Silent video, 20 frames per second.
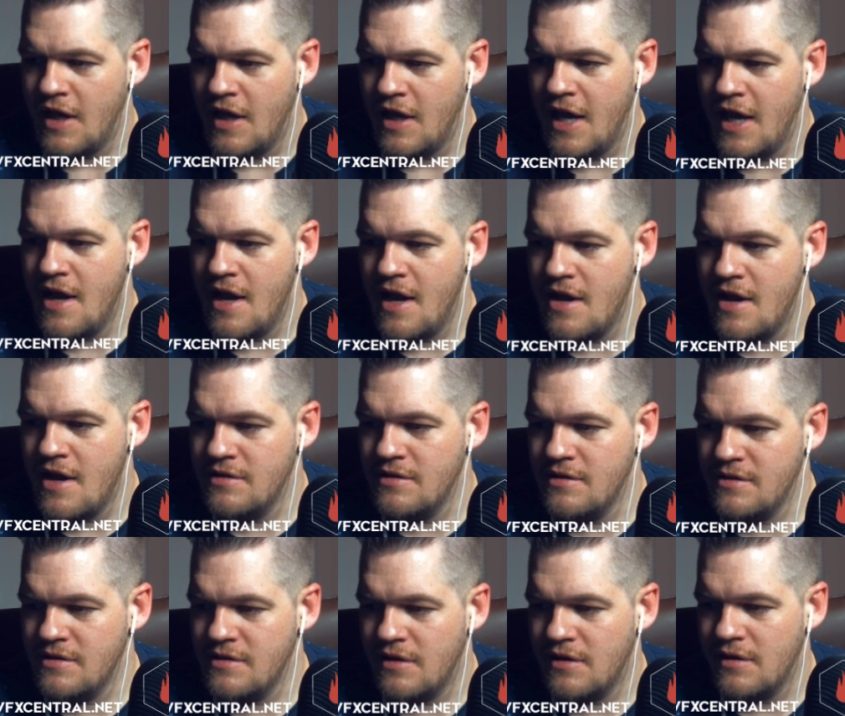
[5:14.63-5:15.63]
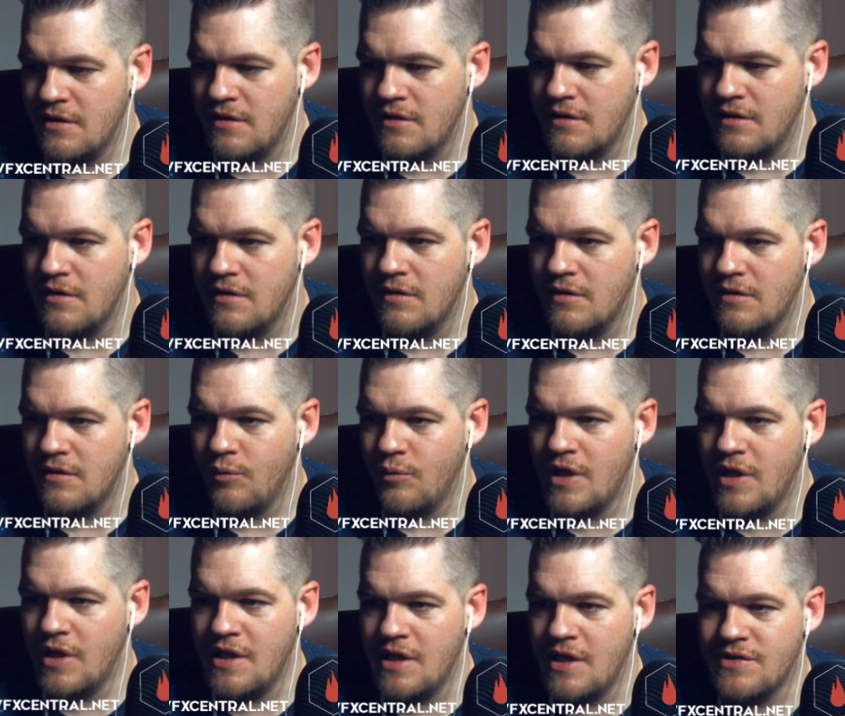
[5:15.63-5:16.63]
And
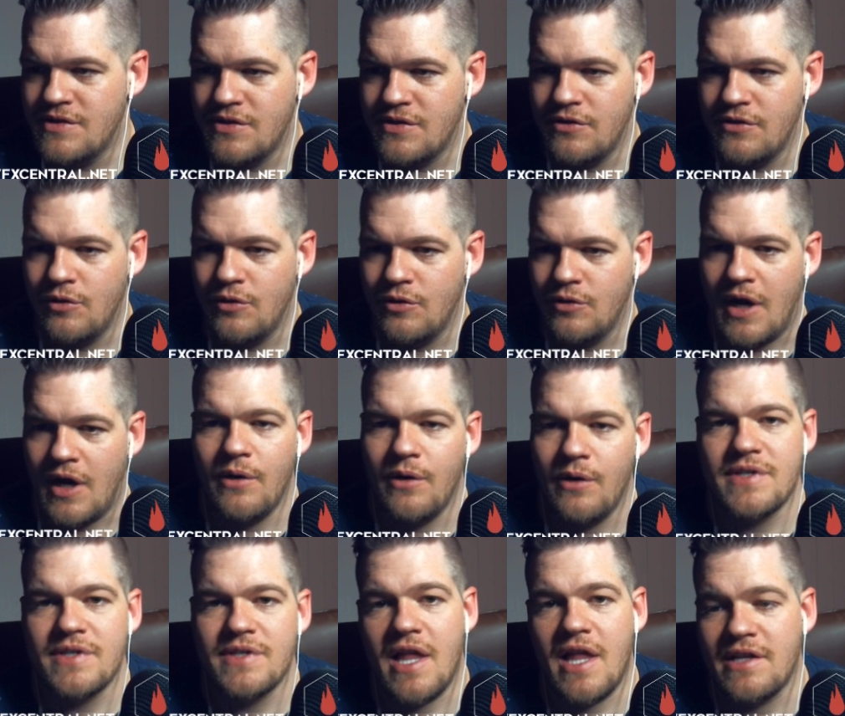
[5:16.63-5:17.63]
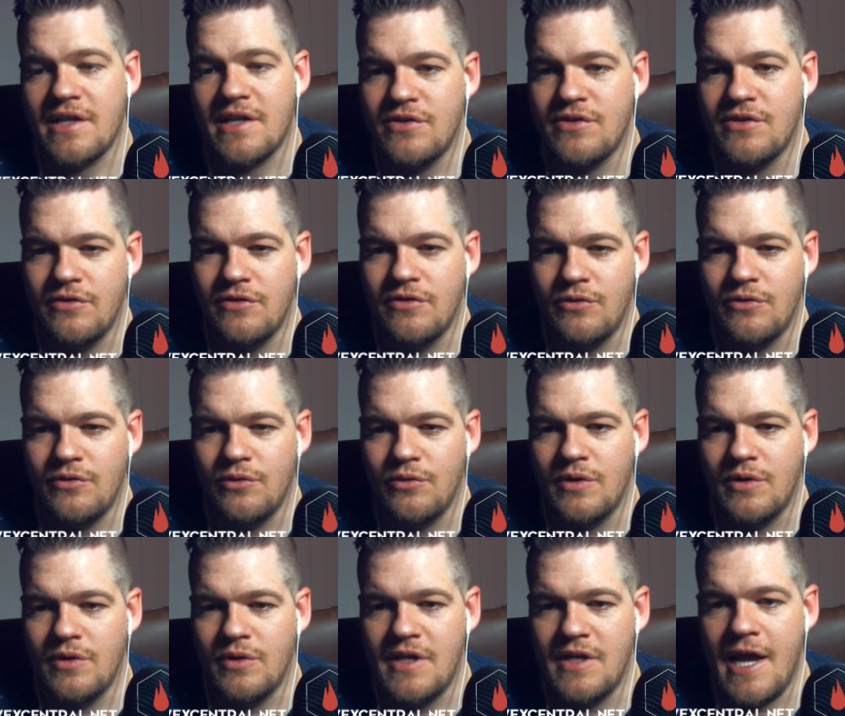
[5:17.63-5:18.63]
we need to, I always like
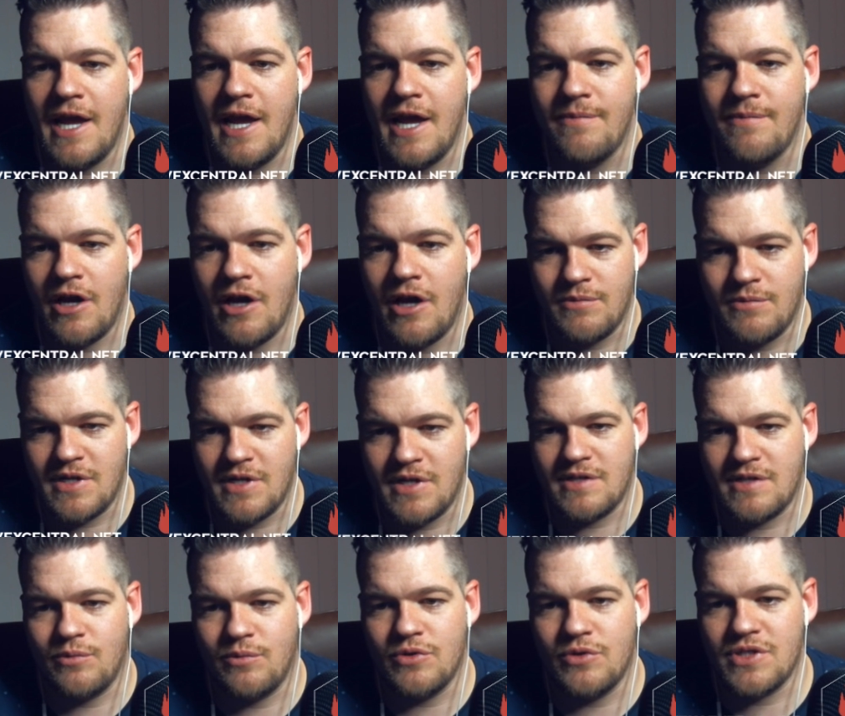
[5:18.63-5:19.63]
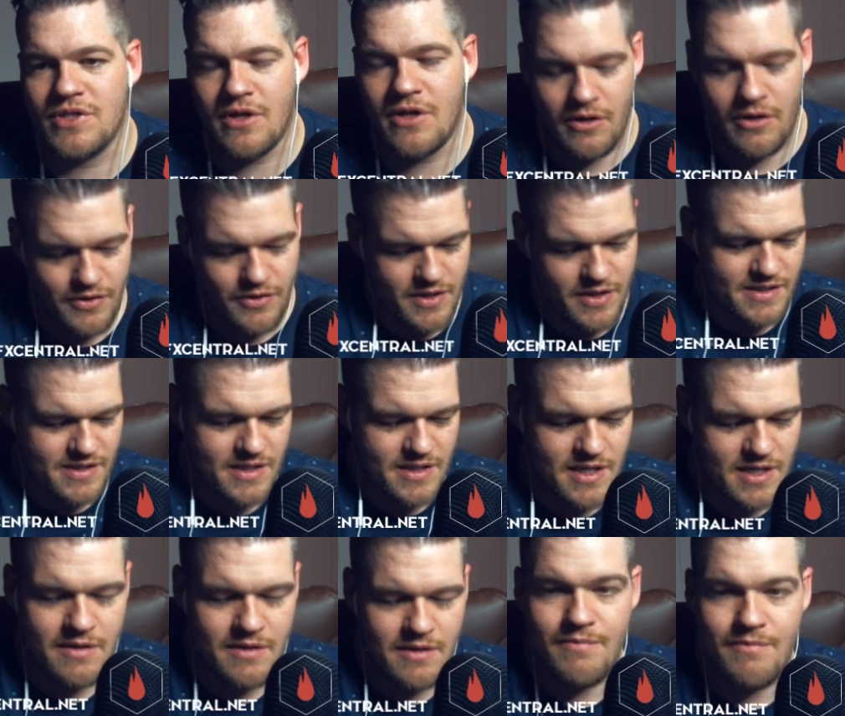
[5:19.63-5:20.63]
to name the objects. We'll just call this
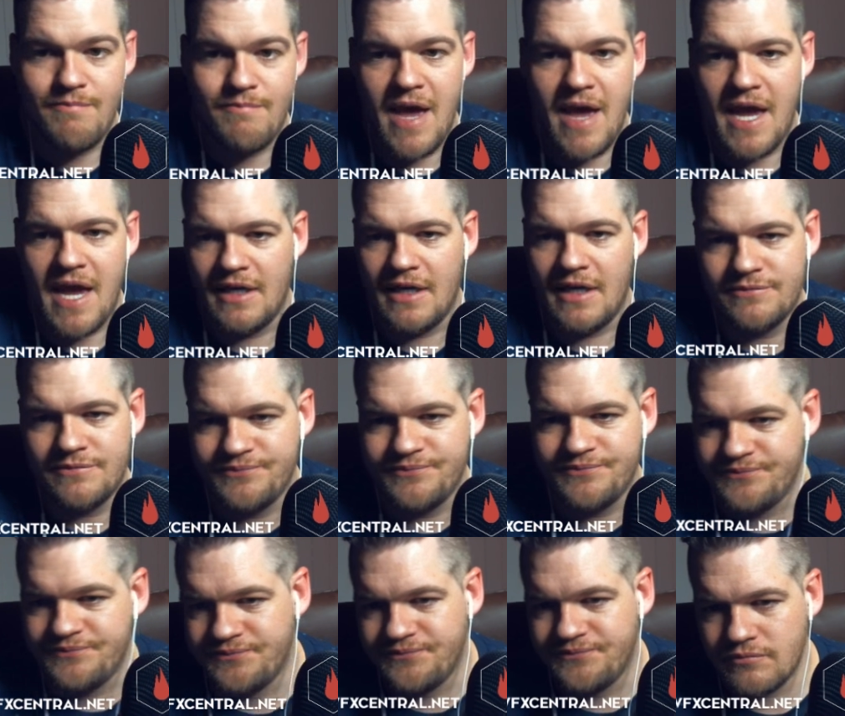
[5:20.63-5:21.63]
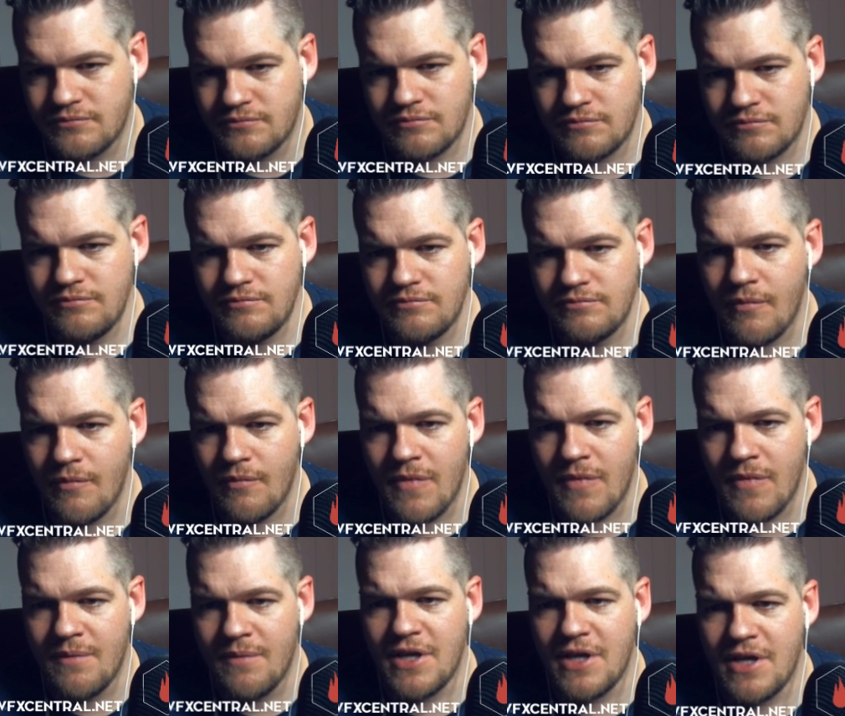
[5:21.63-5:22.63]
the main.
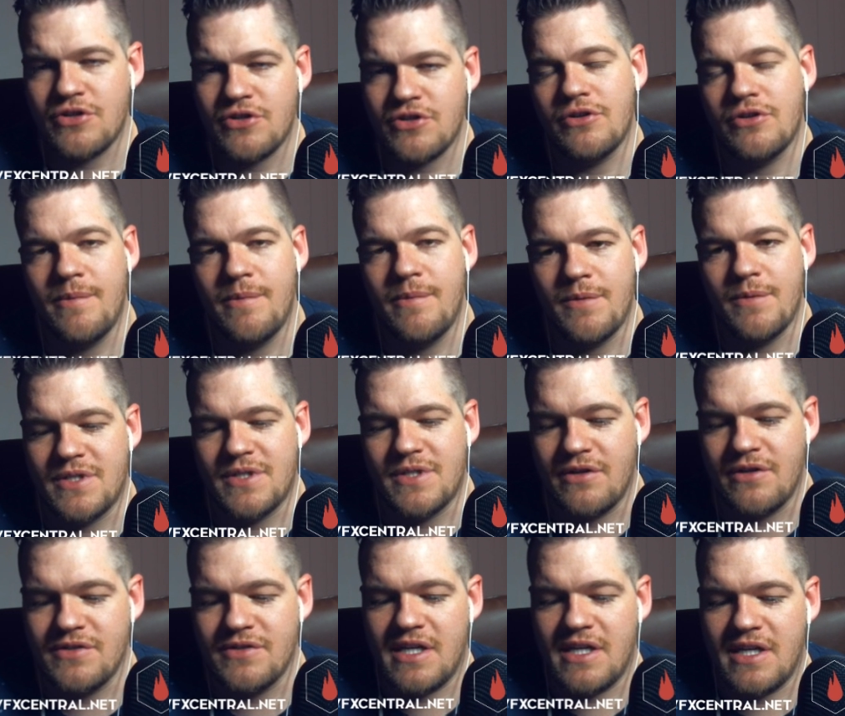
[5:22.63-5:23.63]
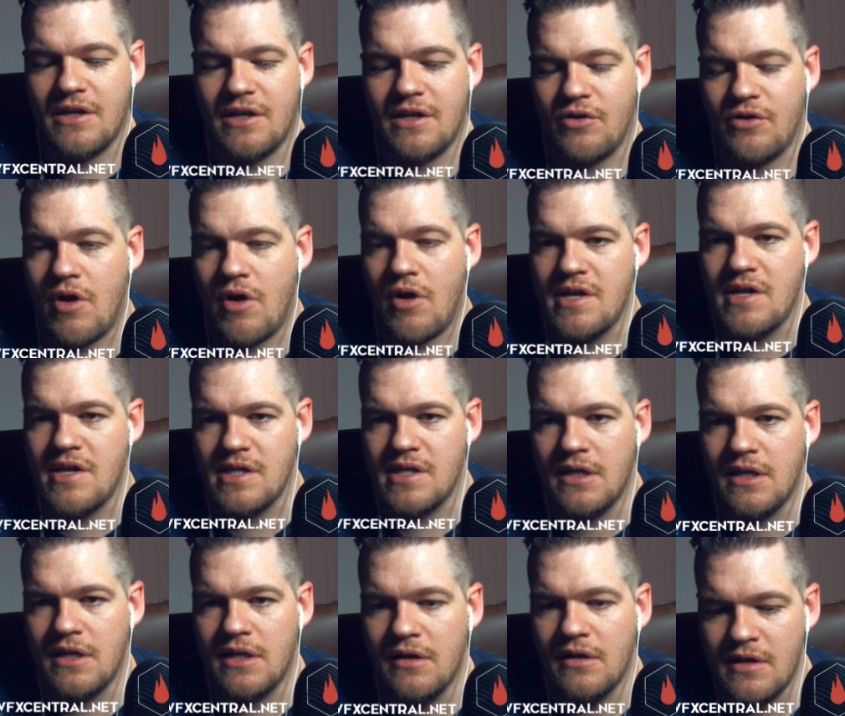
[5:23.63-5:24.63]
Make sure you're naming your materials. It can get
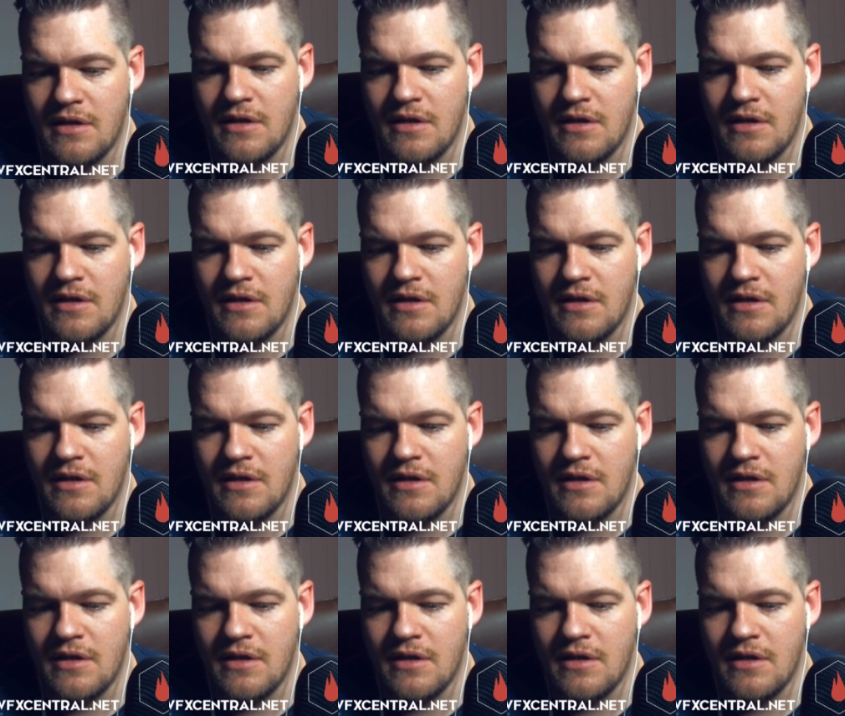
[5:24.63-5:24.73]
crazy.